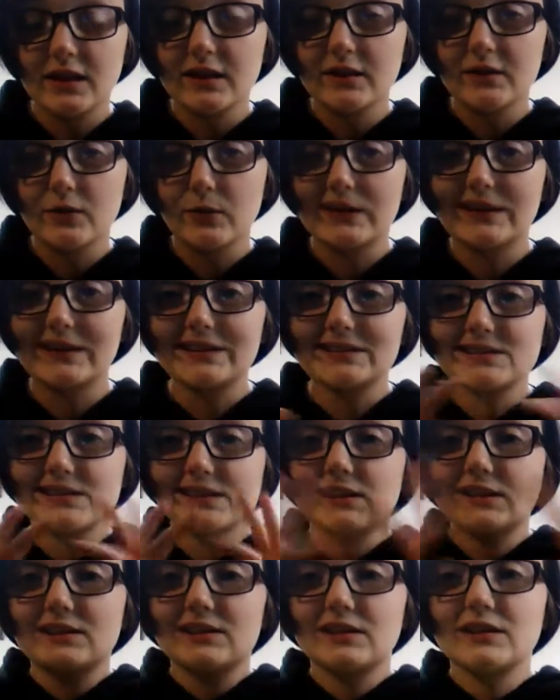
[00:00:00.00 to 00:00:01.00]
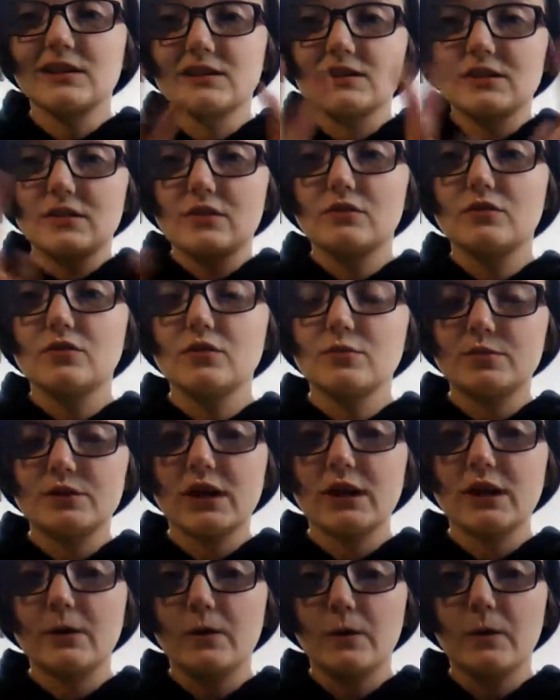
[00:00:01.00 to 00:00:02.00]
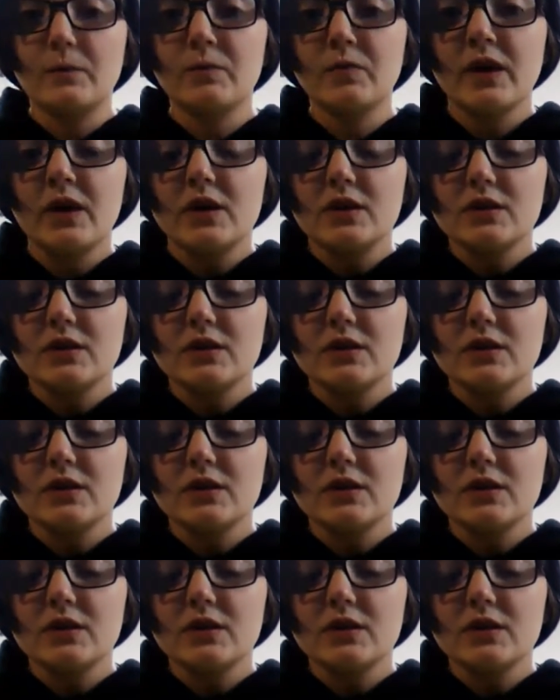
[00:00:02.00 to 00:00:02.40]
and the one that's linked to this YouTube channel.